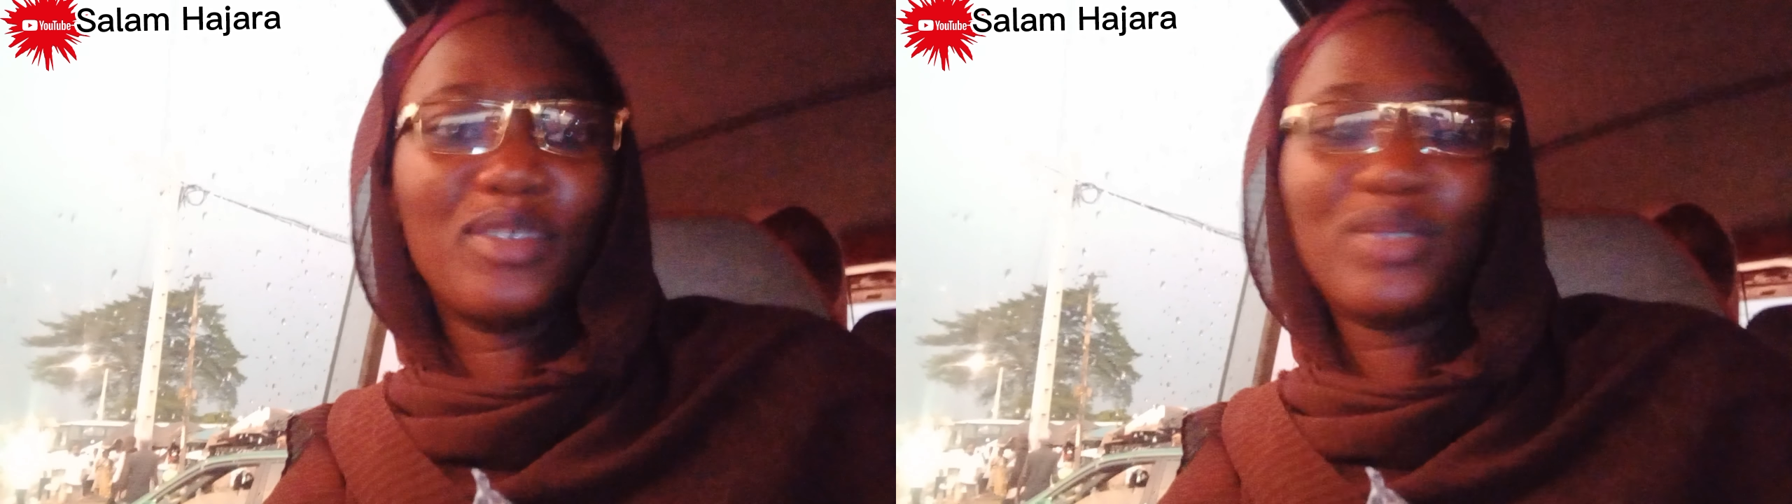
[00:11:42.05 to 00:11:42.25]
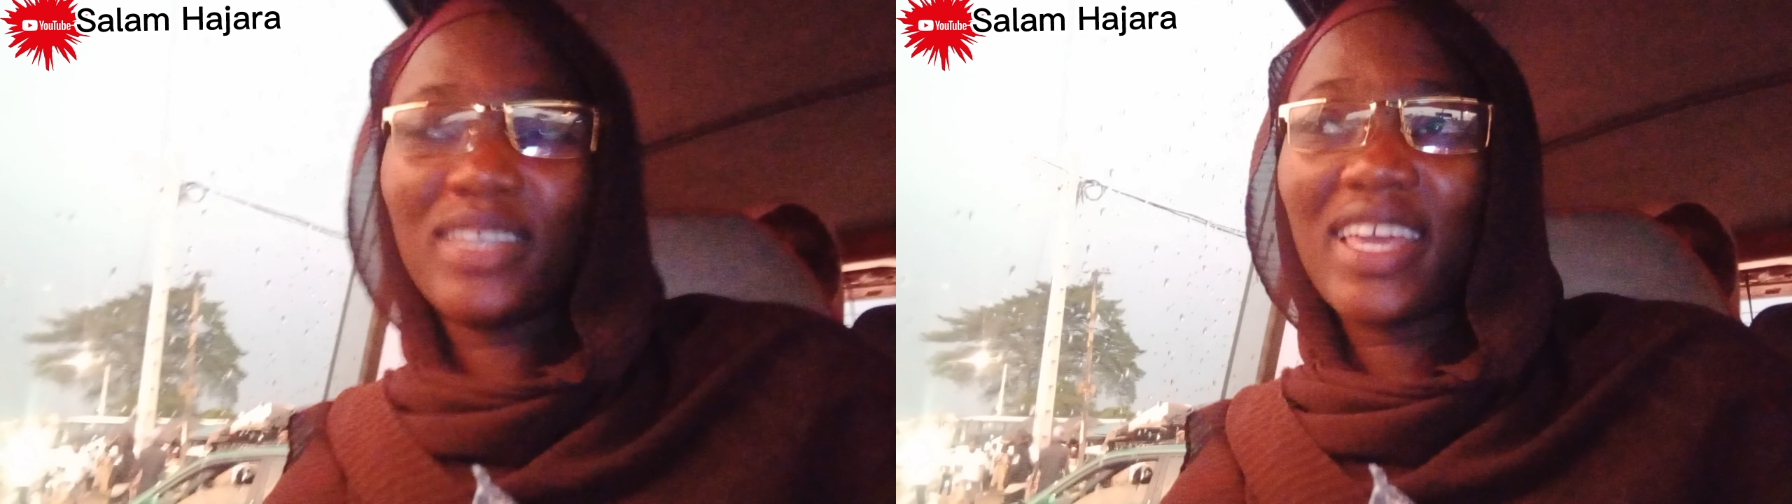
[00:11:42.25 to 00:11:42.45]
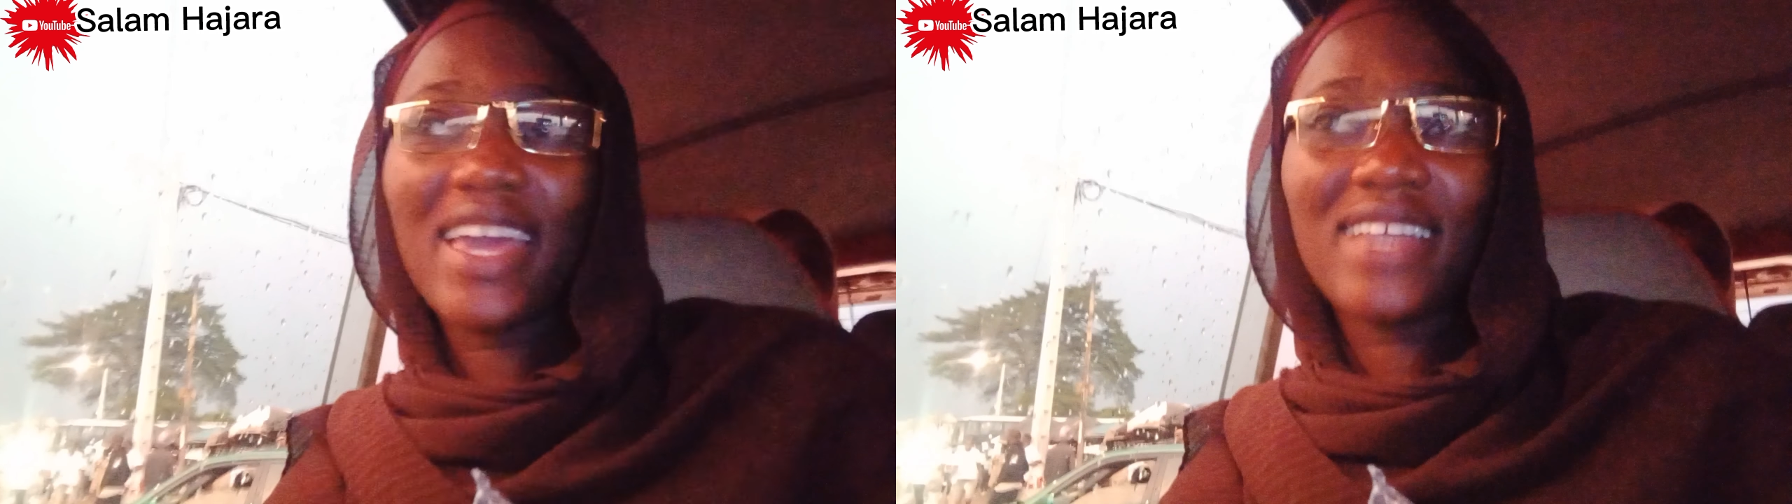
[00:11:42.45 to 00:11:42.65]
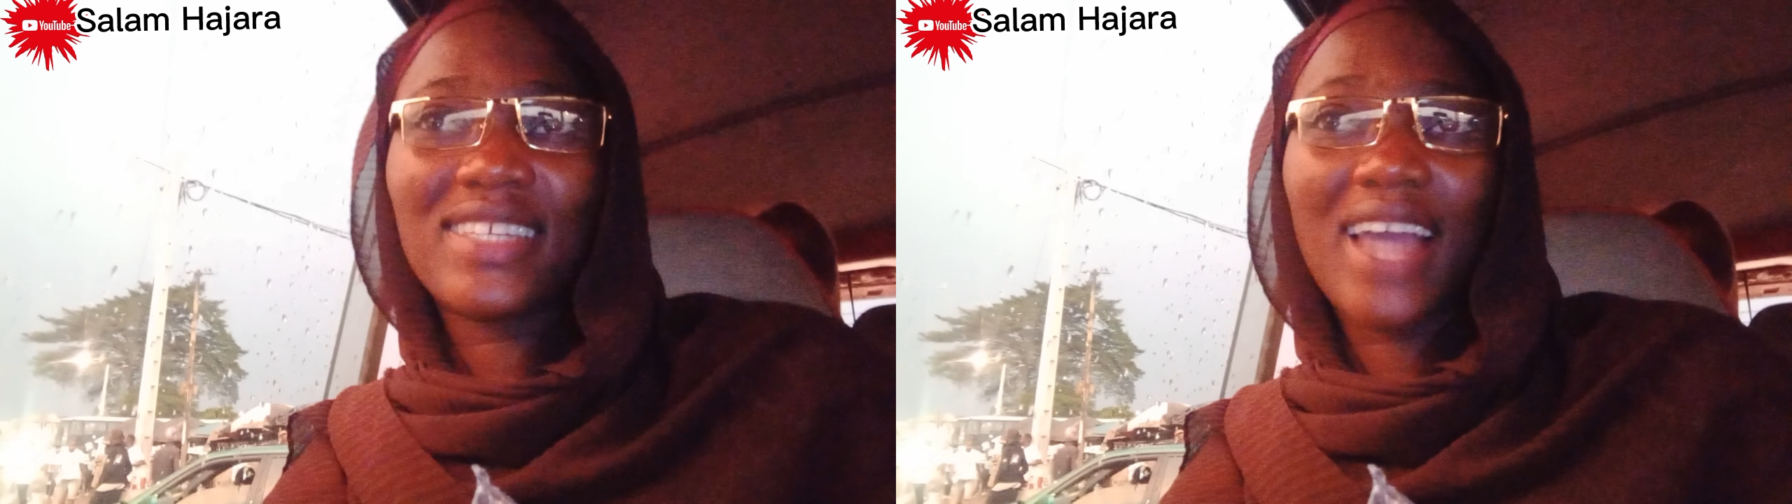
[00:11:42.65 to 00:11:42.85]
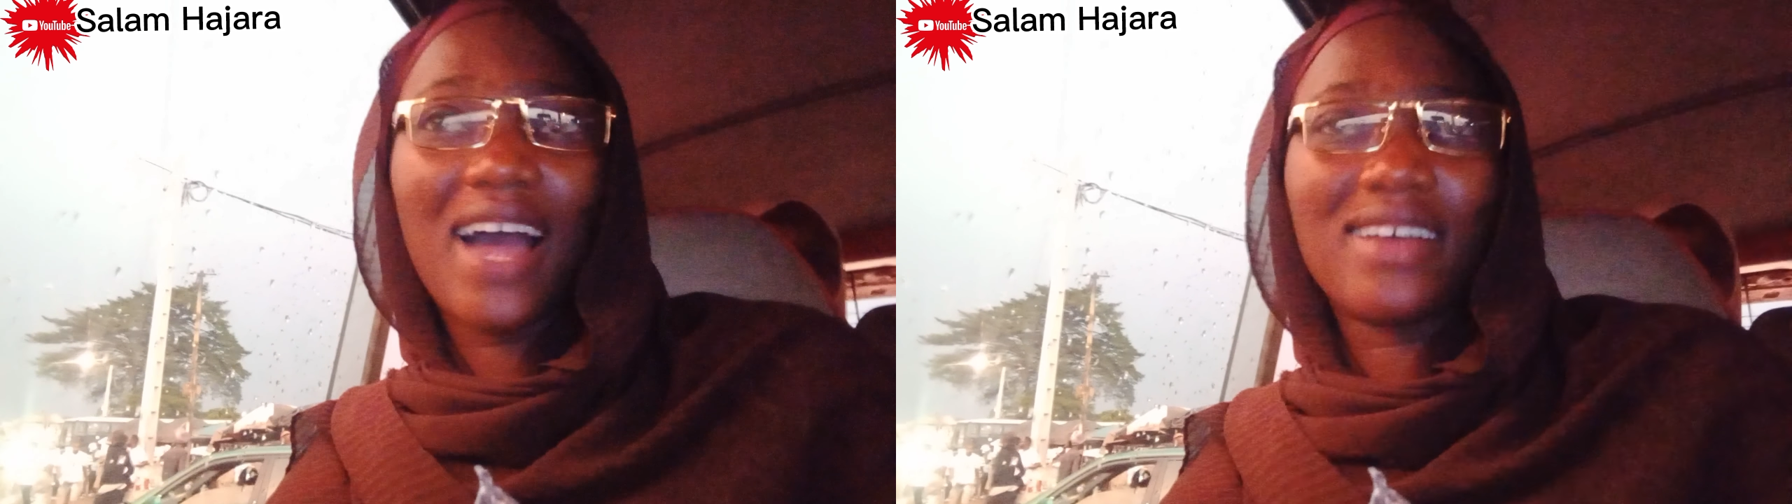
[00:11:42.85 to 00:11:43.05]
you take 8
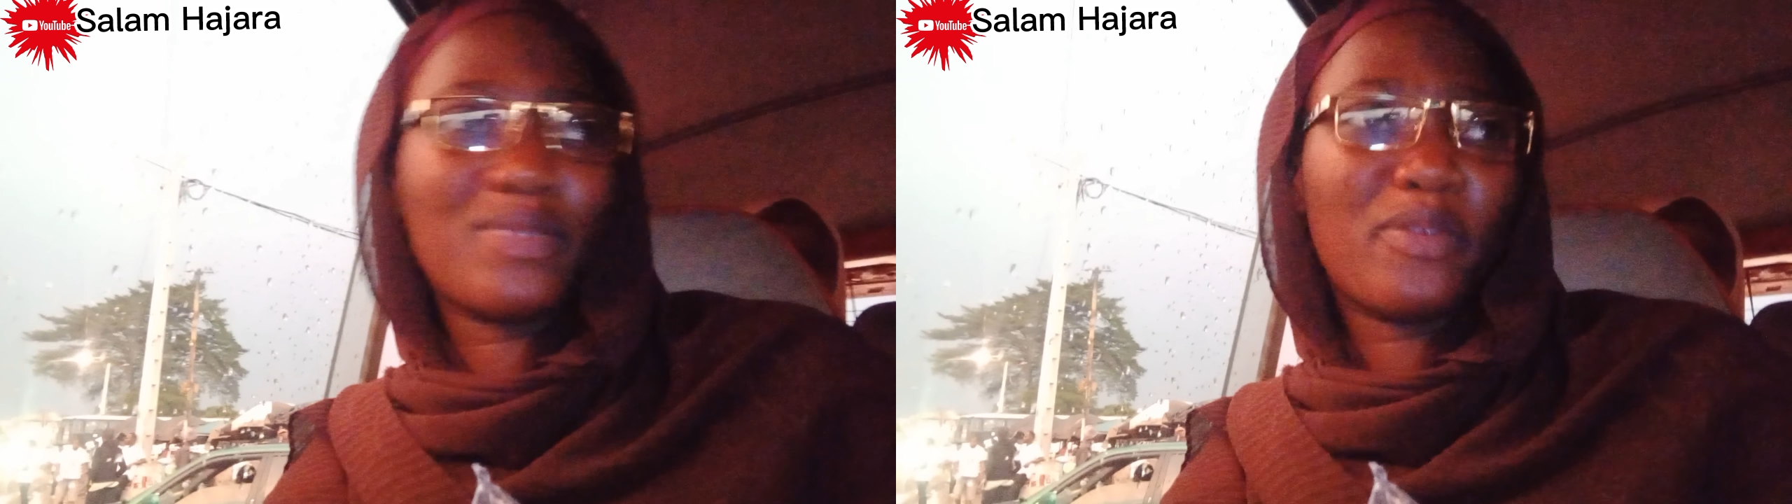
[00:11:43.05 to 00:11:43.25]
cars